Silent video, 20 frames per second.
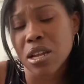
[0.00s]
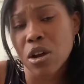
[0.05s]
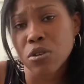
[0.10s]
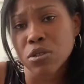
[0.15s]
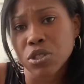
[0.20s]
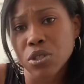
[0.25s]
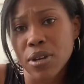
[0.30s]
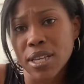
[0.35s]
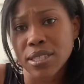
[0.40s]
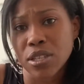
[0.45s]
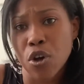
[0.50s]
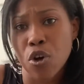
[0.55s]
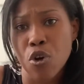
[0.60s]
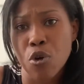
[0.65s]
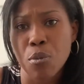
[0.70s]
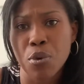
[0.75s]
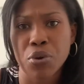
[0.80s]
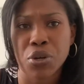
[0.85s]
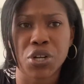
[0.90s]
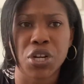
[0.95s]
Also as a
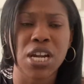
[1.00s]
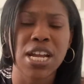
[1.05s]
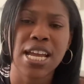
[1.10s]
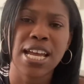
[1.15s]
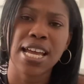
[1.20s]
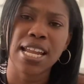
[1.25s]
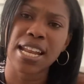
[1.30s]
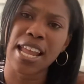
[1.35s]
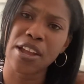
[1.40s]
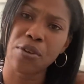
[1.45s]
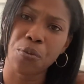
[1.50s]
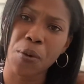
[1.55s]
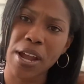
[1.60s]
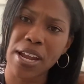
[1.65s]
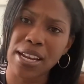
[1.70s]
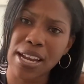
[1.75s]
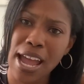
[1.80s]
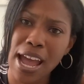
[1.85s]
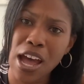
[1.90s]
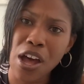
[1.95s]
homeowner, like
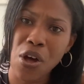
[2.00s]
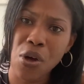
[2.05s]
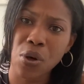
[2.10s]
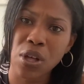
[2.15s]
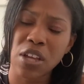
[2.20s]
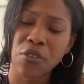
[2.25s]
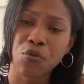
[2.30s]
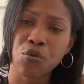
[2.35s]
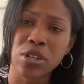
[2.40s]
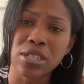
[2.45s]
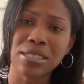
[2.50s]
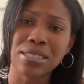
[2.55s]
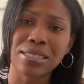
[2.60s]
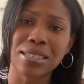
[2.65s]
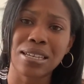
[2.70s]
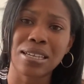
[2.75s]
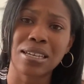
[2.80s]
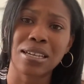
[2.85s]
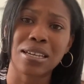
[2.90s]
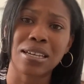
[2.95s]
right now, if we're
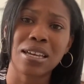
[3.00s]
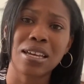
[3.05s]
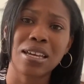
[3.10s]
seeing